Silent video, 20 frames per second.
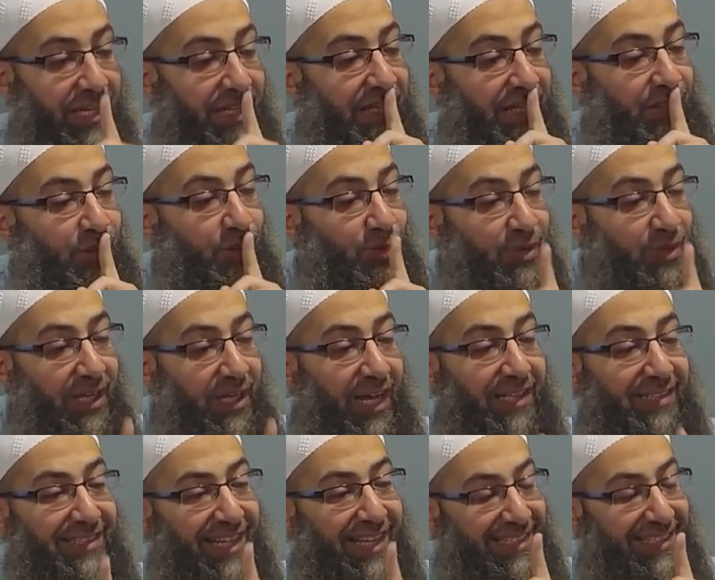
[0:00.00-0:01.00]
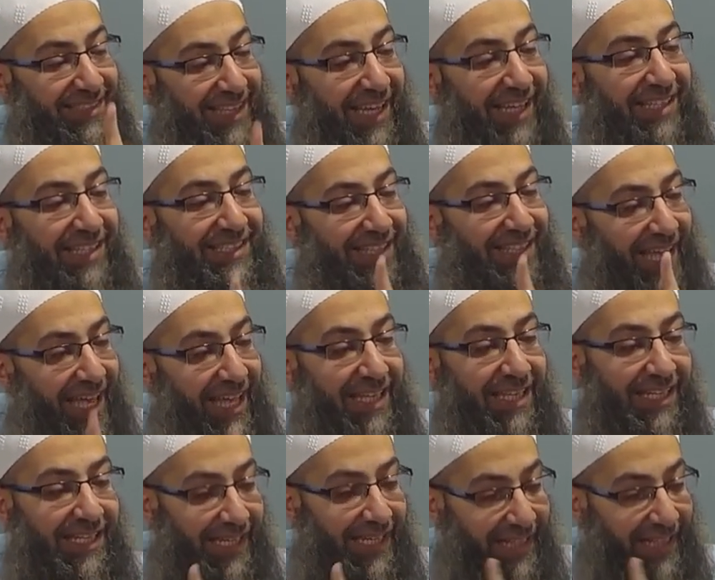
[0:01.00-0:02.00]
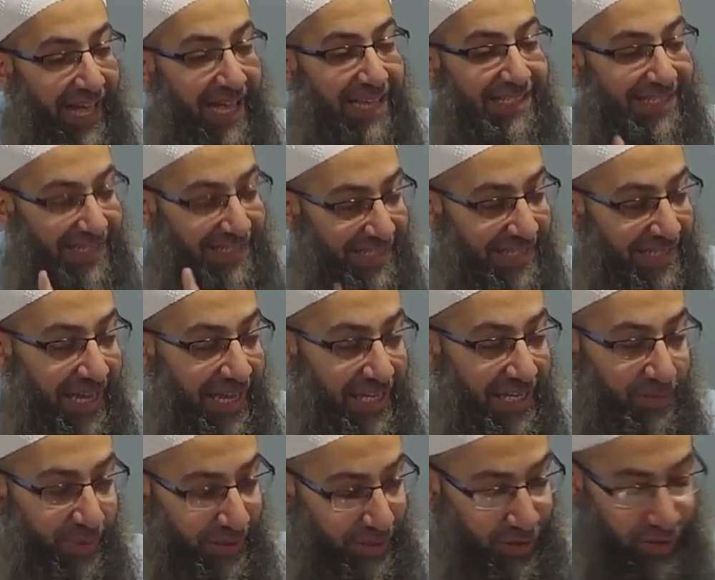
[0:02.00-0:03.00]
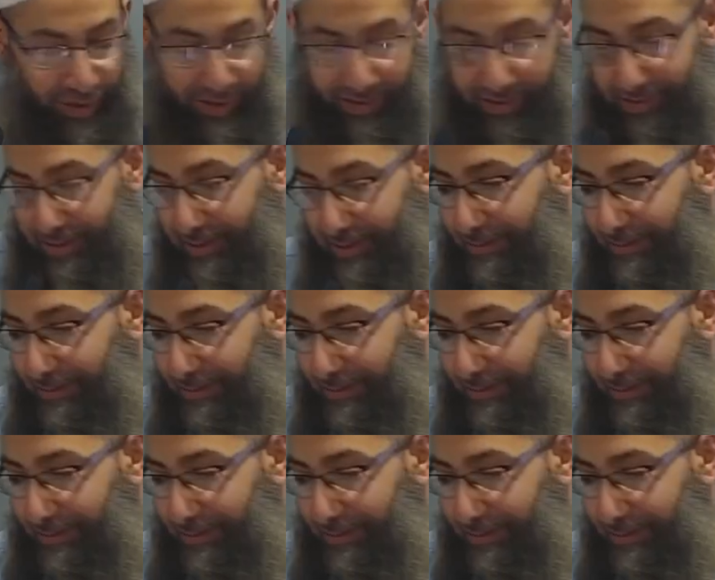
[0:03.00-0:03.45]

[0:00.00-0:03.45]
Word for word: that you not attend any classes in any masjid.